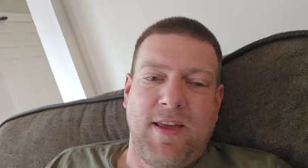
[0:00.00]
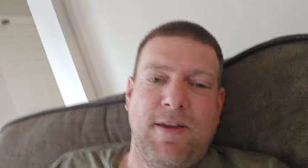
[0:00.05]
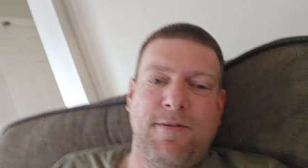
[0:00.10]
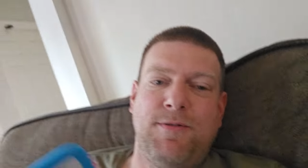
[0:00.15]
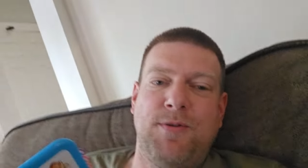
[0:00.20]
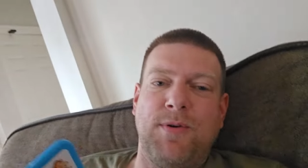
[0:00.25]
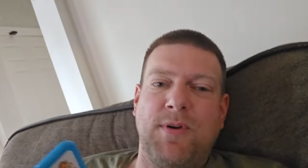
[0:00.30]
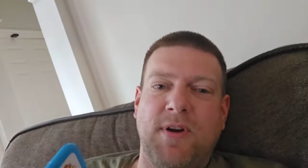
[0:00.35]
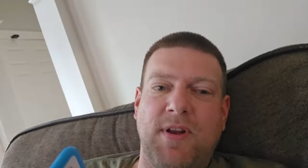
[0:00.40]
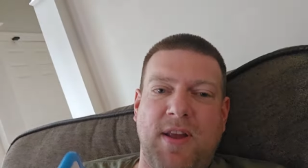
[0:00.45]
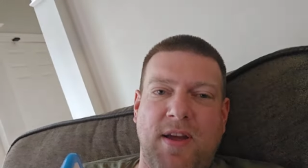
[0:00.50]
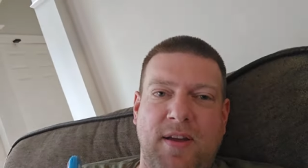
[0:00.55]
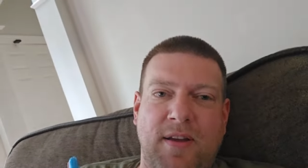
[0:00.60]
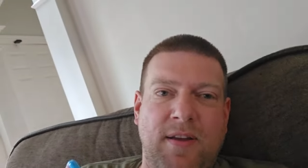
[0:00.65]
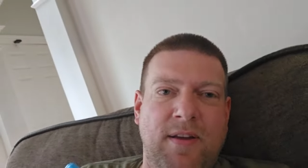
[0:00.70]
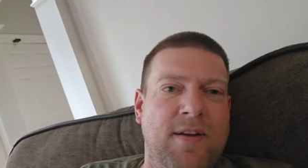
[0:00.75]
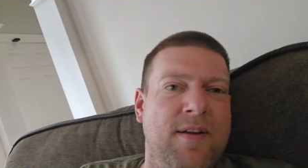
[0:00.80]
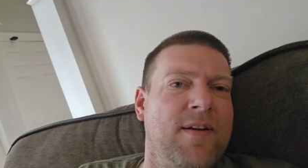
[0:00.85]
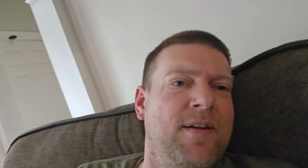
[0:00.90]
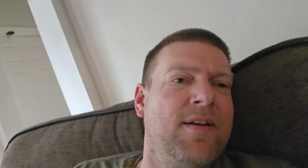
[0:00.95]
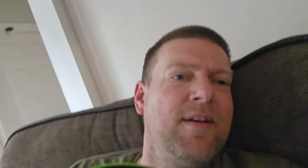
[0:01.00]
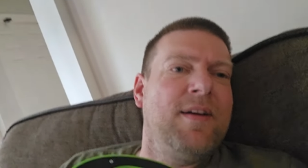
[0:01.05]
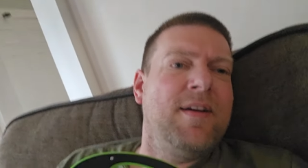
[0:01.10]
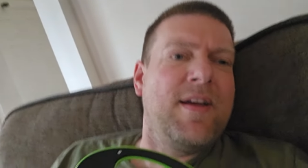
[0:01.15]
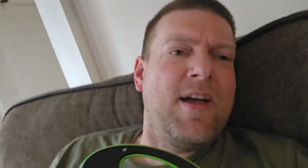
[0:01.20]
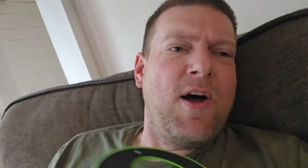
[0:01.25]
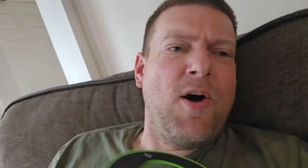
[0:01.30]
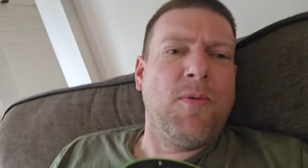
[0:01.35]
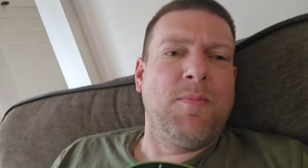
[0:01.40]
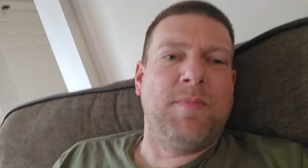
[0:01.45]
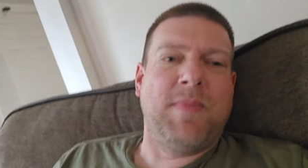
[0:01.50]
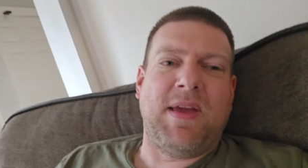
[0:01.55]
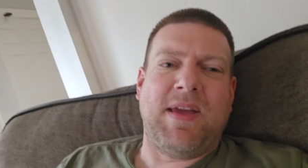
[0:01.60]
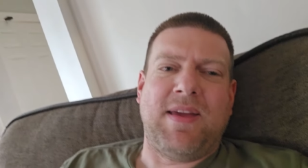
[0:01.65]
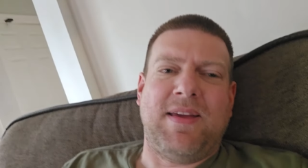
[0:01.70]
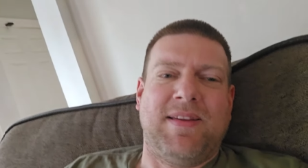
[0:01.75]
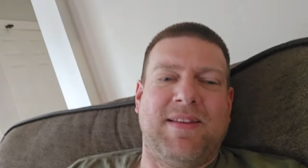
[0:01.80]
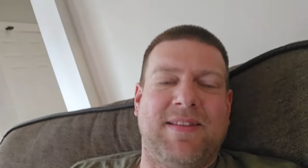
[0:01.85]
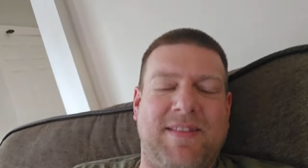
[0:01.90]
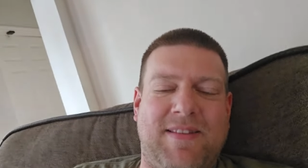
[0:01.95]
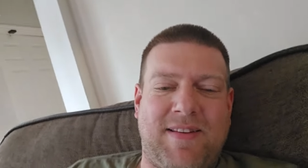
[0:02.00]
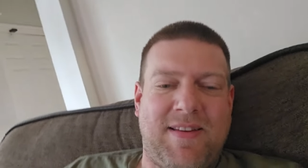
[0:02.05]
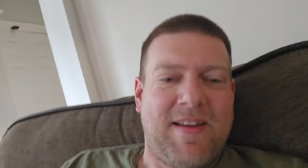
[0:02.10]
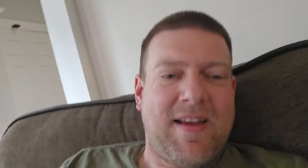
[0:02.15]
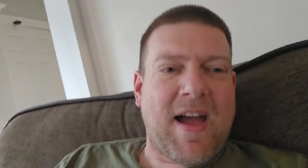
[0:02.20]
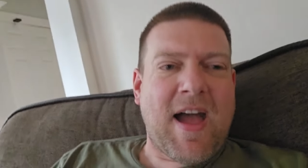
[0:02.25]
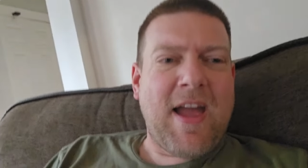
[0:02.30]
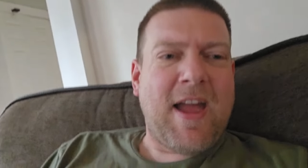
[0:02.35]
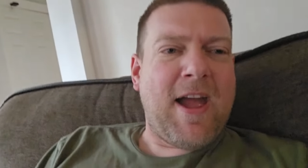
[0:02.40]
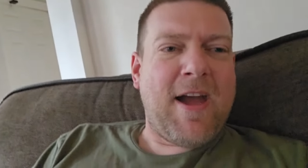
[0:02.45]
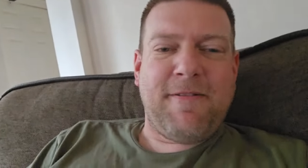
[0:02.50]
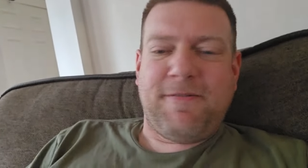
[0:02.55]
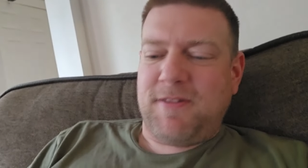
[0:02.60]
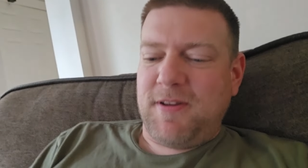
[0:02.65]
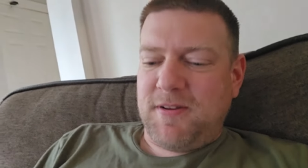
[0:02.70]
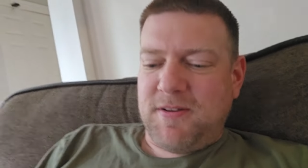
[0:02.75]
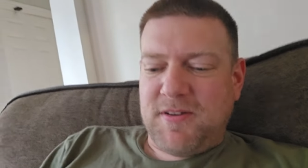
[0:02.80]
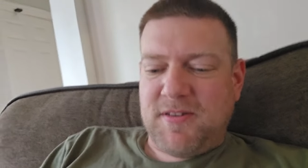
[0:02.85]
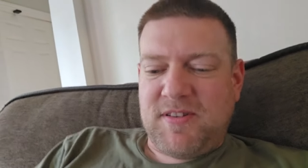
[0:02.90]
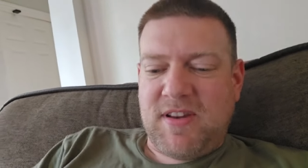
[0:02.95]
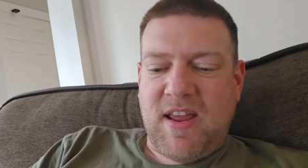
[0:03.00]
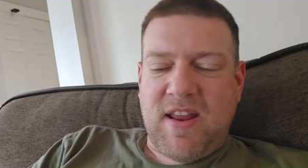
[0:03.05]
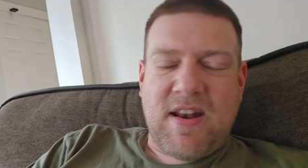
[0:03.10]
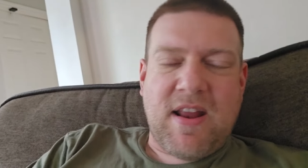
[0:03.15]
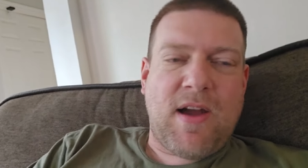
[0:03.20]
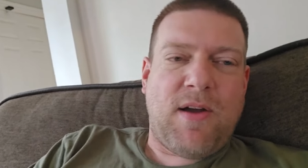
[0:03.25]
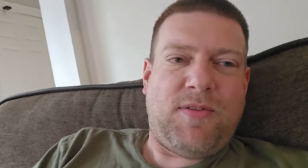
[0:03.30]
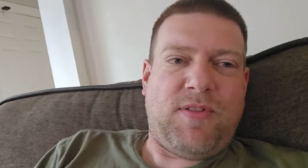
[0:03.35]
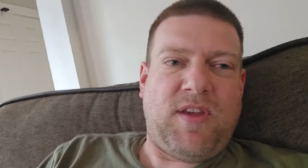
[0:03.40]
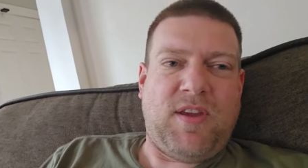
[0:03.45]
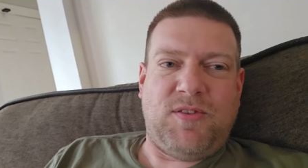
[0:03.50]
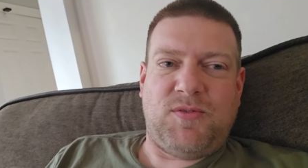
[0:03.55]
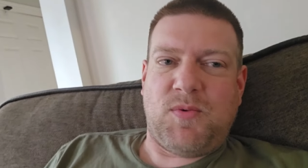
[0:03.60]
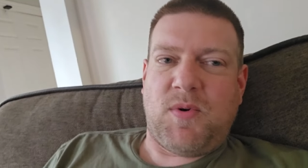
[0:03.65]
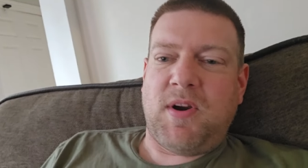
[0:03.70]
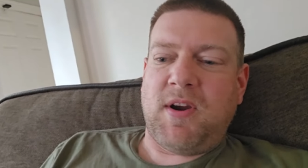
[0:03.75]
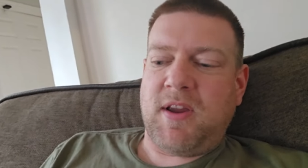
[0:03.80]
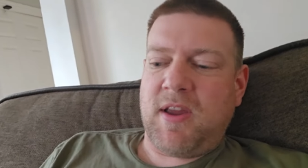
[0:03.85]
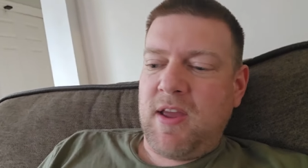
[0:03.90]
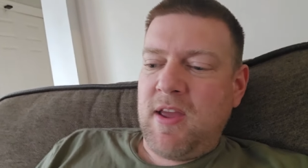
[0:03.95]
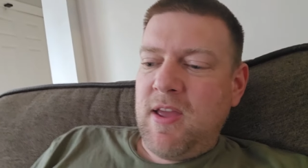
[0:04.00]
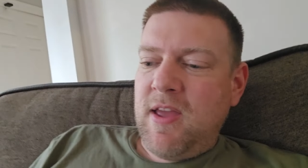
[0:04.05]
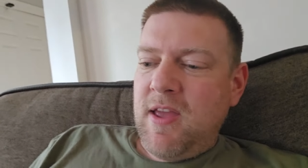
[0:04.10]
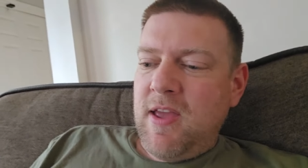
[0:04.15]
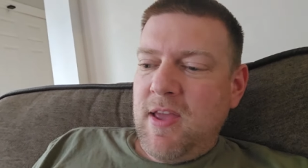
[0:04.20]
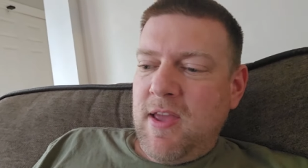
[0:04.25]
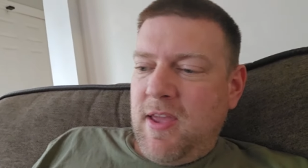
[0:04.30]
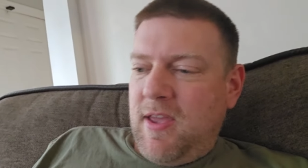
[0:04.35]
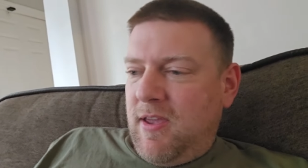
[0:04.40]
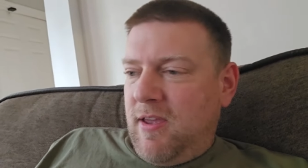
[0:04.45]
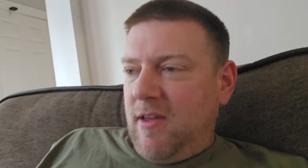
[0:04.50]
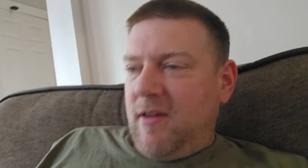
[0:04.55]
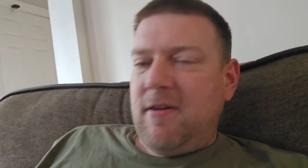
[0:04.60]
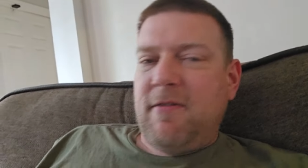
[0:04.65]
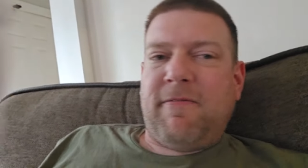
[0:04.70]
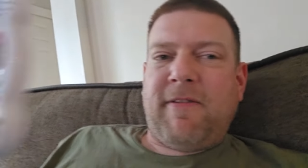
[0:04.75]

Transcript: if you could help me, I have to understand how things work. And